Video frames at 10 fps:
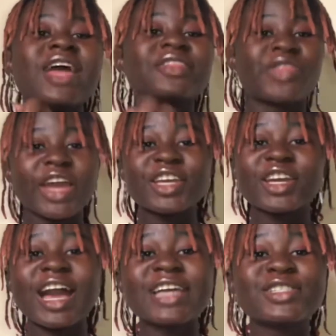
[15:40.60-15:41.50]
Thank you
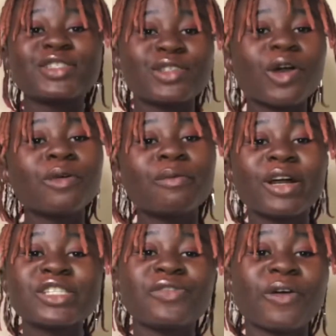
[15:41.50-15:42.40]
guys so
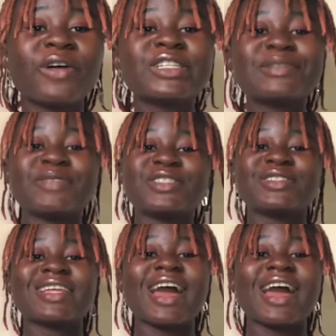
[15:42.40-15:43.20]
much for watching me today.